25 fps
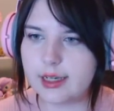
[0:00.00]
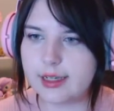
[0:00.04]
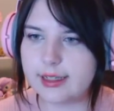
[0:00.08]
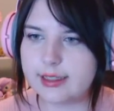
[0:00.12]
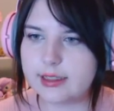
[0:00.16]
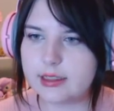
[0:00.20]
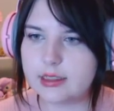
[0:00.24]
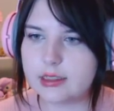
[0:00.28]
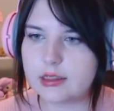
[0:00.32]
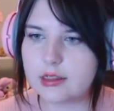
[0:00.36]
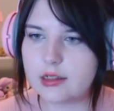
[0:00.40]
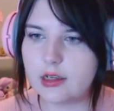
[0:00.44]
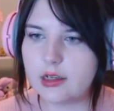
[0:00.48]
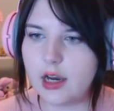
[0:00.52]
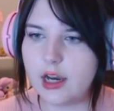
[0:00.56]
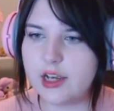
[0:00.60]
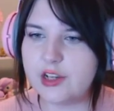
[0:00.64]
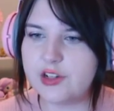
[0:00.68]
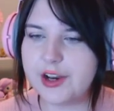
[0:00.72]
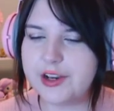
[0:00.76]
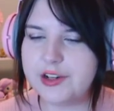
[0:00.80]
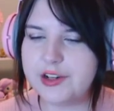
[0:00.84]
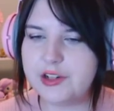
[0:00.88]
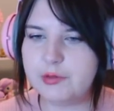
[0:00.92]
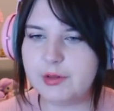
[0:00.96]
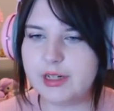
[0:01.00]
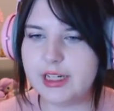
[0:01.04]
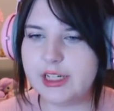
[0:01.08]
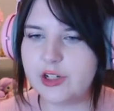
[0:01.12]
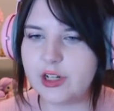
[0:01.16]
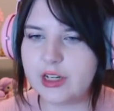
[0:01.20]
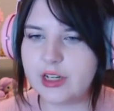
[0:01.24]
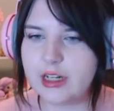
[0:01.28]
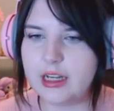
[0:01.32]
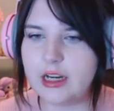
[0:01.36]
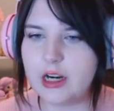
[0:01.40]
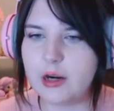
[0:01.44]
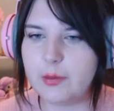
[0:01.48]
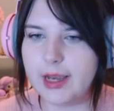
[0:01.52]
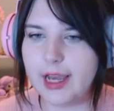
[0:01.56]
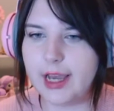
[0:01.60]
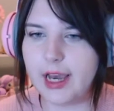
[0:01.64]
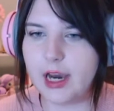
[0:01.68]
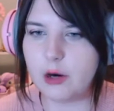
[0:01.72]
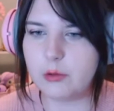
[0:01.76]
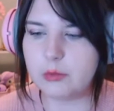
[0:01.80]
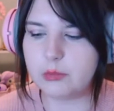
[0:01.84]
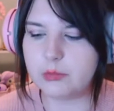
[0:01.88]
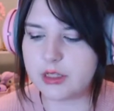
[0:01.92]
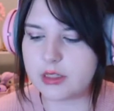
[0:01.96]
Yikes. I, I really should clear out my
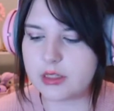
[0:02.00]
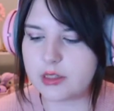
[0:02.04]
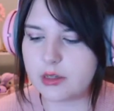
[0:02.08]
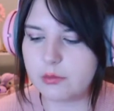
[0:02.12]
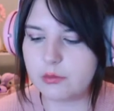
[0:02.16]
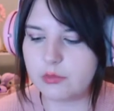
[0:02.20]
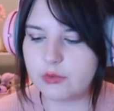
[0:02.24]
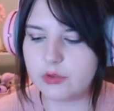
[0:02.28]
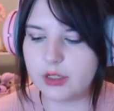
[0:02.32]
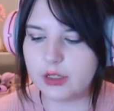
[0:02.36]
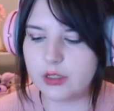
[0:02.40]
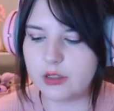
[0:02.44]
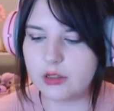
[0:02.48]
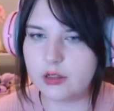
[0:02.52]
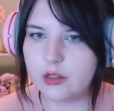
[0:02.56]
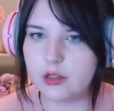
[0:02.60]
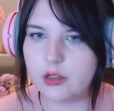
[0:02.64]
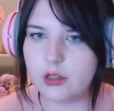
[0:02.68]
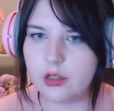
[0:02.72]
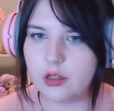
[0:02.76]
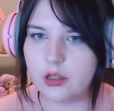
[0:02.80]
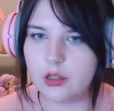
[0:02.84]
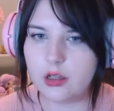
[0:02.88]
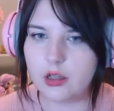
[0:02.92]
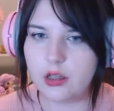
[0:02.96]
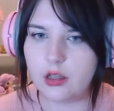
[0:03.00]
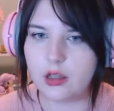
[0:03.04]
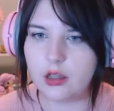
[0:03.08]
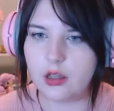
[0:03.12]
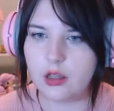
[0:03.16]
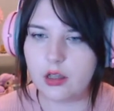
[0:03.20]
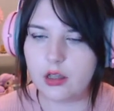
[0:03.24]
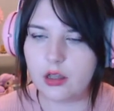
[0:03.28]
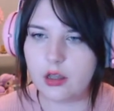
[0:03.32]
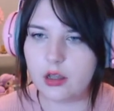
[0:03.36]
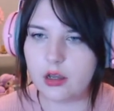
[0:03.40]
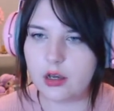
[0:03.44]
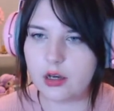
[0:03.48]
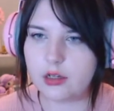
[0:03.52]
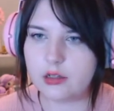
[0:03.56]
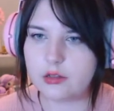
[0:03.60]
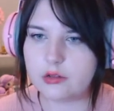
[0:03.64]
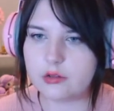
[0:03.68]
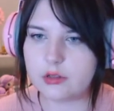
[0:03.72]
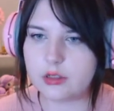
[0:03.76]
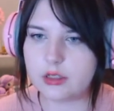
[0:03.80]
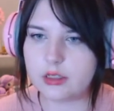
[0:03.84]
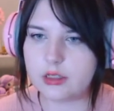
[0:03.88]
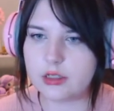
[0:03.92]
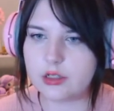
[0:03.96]
album at some point. I
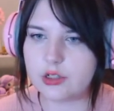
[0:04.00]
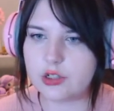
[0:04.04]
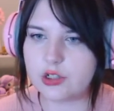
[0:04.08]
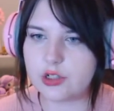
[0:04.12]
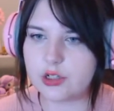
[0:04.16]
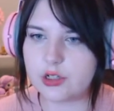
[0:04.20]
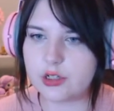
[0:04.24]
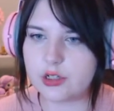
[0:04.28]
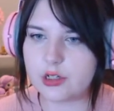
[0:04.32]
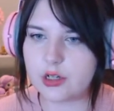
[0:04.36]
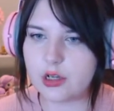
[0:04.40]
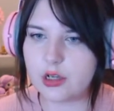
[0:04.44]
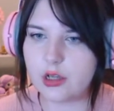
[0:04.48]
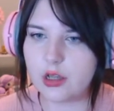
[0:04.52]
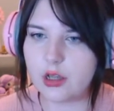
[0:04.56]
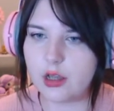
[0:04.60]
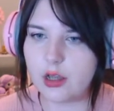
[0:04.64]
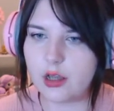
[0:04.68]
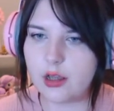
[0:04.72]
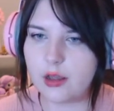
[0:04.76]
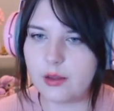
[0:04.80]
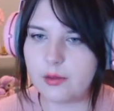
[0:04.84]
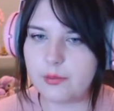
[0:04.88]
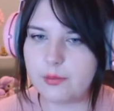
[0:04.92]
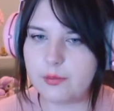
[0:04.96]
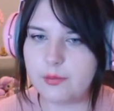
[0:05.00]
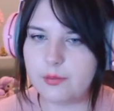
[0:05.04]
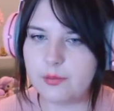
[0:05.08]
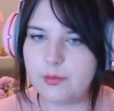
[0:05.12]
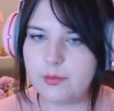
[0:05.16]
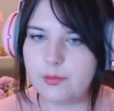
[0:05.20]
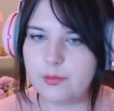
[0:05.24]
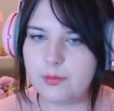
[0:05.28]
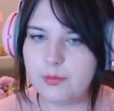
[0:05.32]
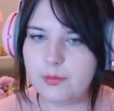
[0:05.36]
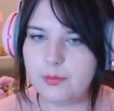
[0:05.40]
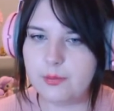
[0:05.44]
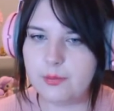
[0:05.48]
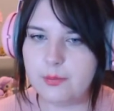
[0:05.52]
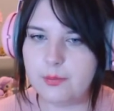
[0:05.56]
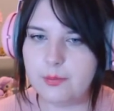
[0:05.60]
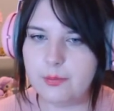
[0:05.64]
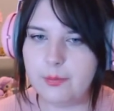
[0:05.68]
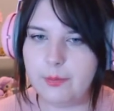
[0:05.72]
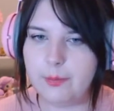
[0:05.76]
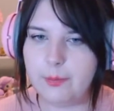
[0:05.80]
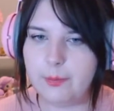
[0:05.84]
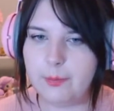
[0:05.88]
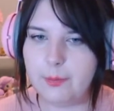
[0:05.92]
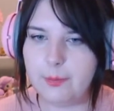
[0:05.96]
really should.
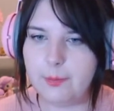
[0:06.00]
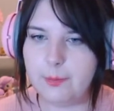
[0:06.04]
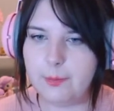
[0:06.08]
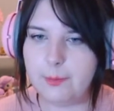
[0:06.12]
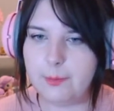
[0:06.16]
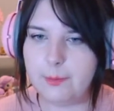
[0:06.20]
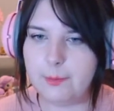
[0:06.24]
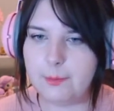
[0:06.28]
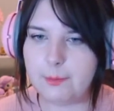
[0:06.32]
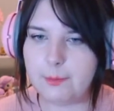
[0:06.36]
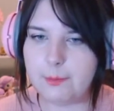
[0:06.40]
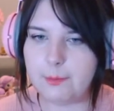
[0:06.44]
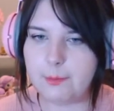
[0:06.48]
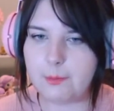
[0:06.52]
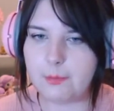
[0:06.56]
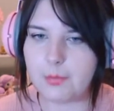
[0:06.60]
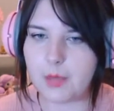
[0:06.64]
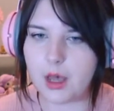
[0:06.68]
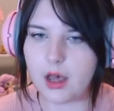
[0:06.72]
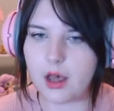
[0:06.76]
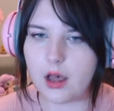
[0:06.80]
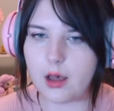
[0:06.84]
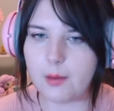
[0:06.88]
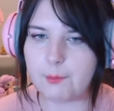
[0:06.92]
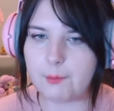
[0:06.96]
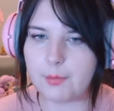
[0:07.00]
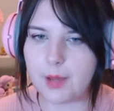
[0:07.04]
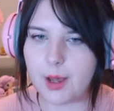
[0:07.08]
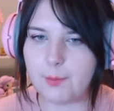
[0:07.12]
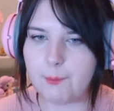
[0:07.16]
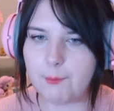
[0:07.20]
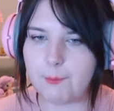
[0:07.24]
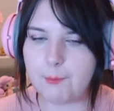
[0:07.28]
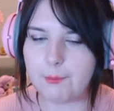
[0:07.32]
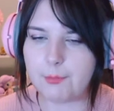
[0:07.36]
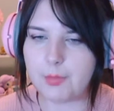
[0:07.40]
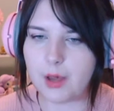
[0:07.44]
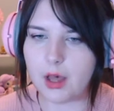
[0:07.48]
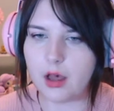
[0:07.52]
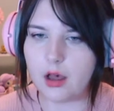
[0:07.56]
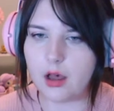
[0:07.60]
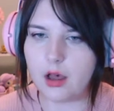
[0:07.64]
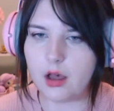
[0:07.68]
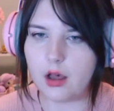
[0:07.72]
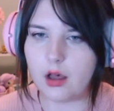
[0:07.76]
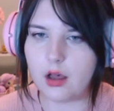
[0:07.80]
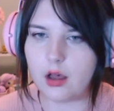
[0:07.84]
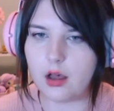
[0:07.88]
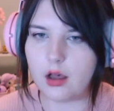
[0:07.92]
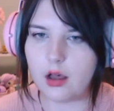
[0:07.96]
Um... Ah. bah,
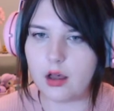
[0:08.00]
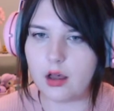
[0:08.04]
bah.